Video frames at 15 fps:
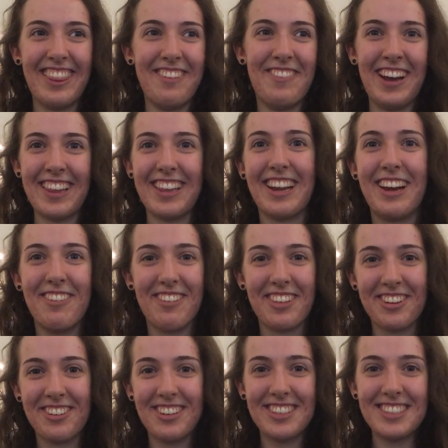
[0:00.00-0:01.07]
the fact that I was
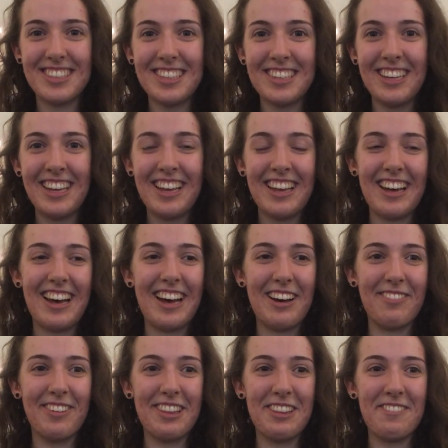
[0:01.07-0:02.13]
a Christian,
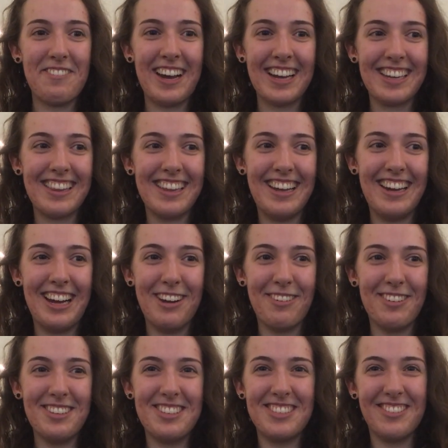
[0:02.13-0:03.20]
with the fact that I
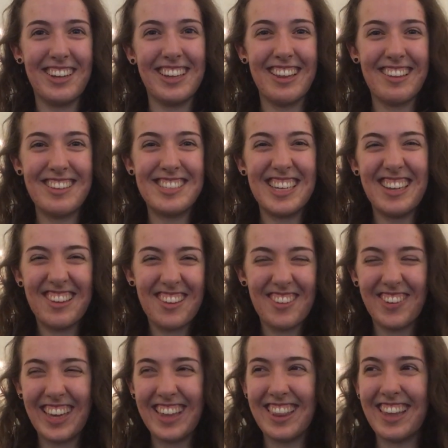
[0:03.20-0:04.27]
was doing this Jesus
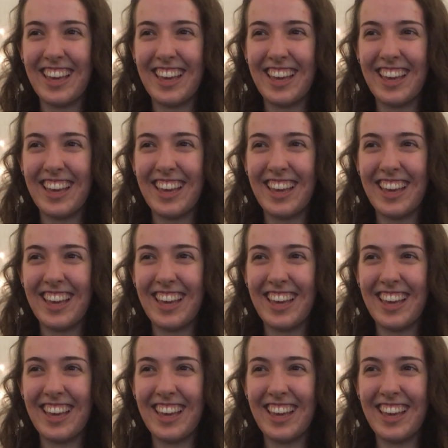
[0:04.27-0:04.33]
Week